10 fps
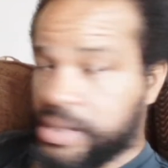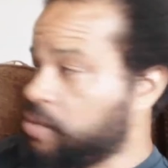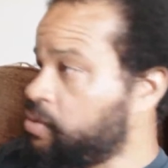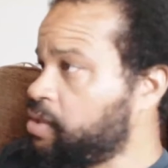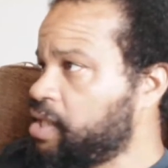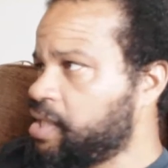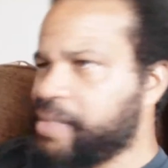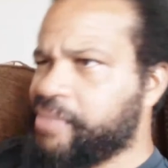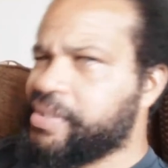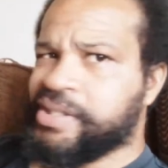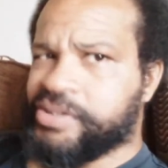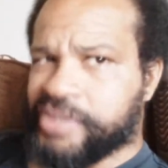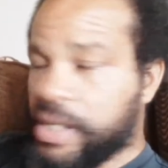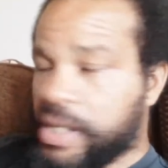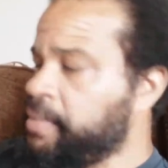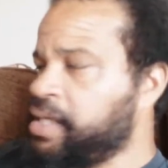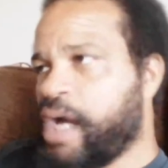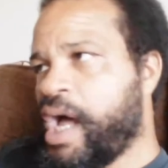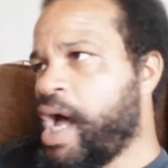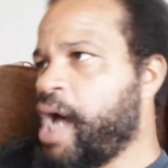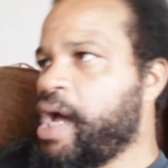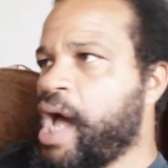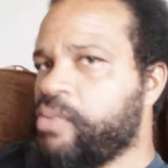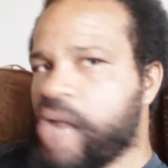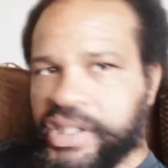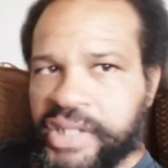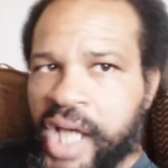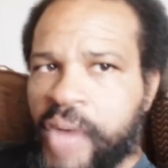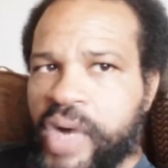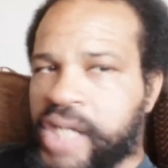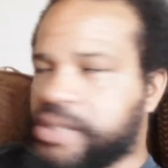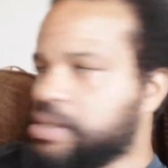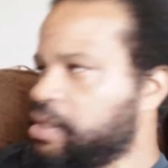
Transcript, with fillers: You know, not really interested. I mean, I, I watch. I watch.